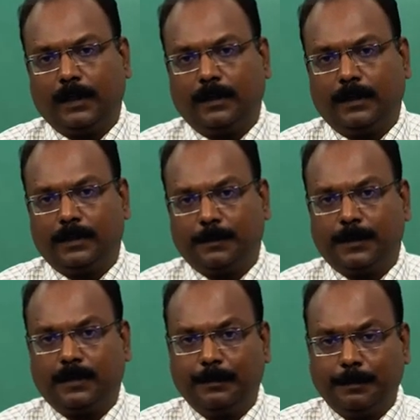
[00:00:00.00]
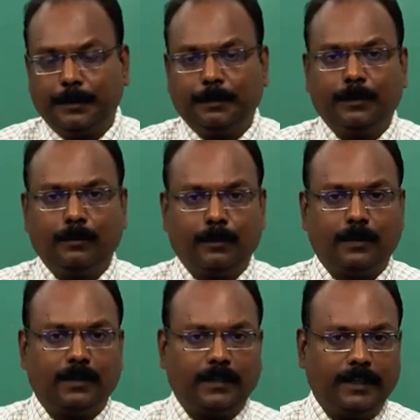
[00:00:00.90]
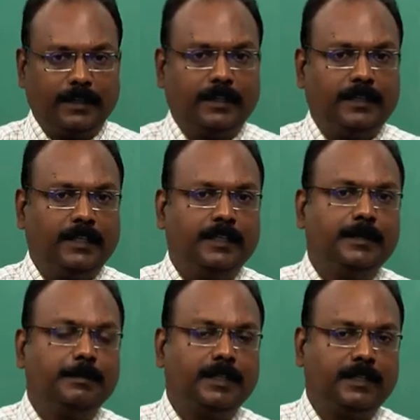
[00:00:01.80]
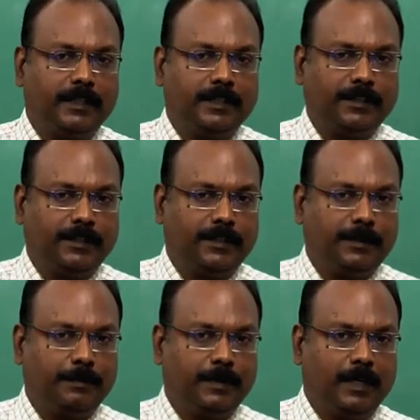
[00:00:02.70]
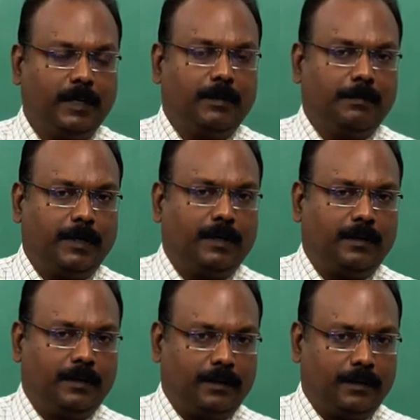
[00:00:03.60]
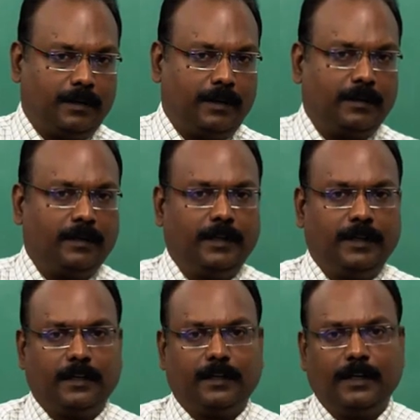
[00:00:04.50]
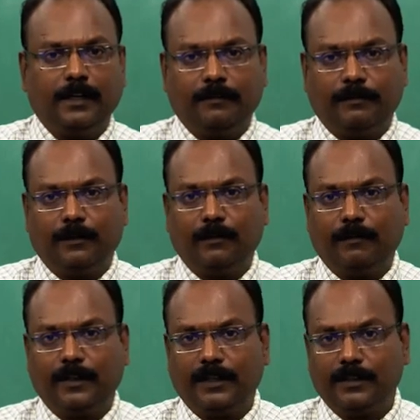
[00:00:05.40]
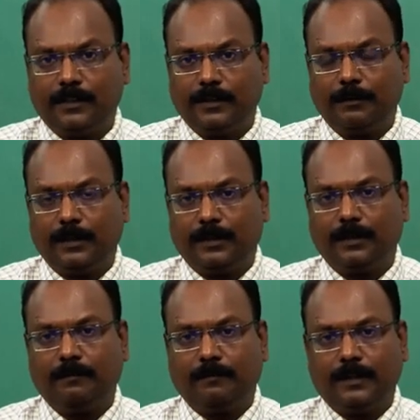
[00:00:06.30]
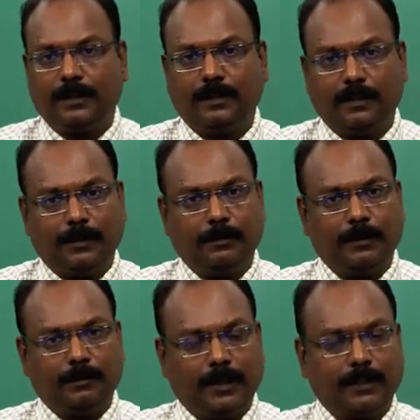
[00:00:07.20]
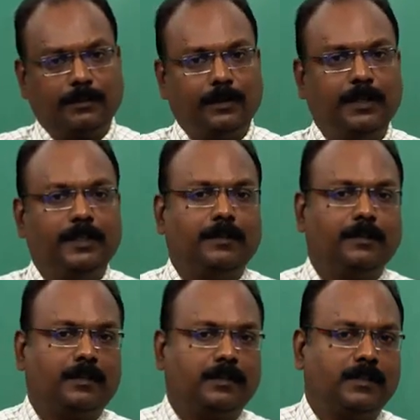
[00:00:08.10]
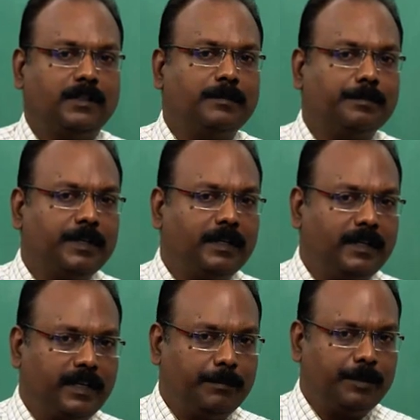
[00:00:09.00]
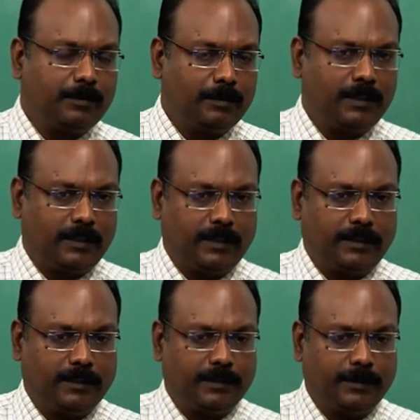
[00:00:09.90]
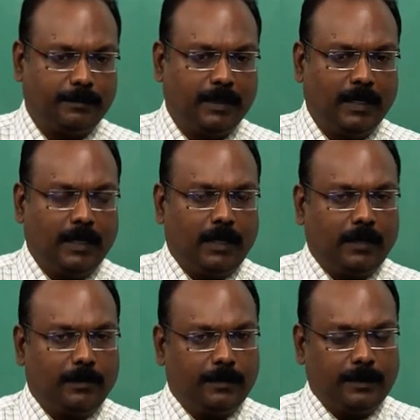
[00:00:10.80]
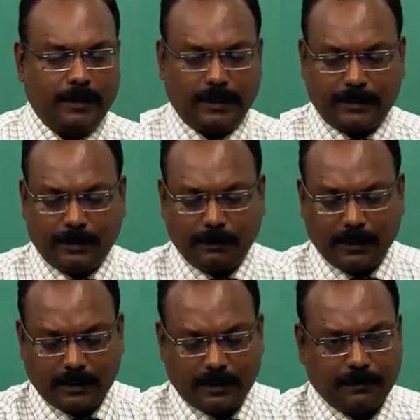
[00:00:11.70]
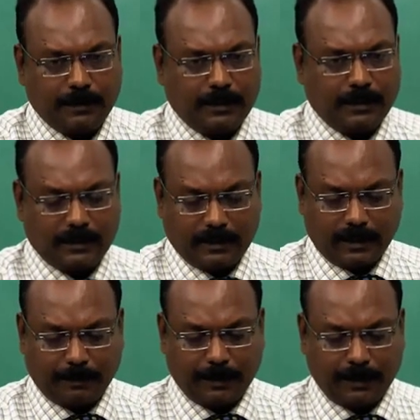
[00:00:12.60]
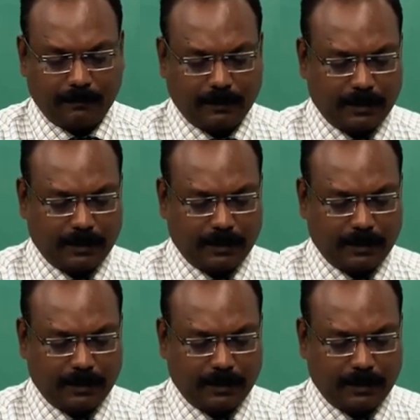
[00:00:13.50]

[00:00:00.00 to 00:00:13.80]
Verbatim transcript: uh, especially people who are in intimate relationship, but uh, they are in a kind of conflicting situation where they would have actually caused complete damage to the relationship. Now, a similar situation is happening